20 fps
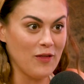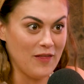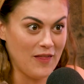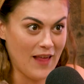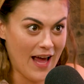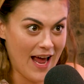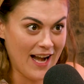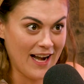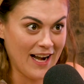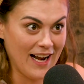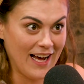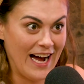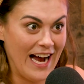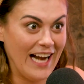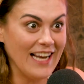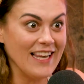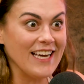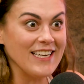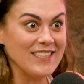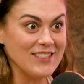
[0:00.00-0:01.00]
than, I
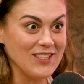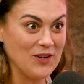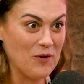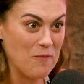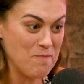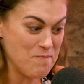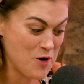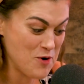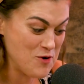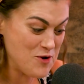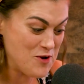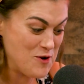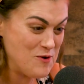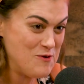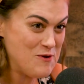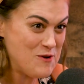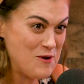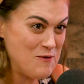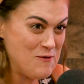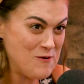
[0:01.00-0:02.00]
like to go, but
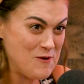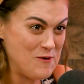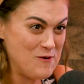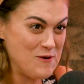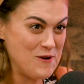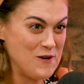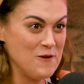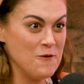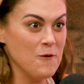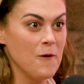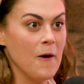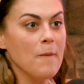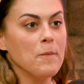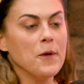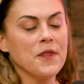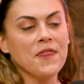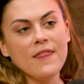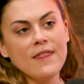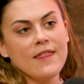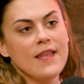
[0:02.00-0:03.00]

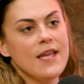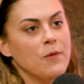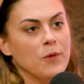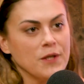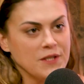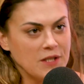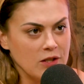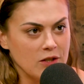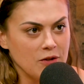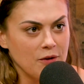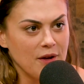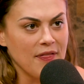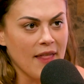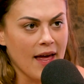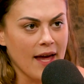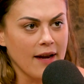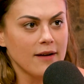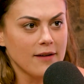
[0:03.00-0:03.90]
he wasn't doing that.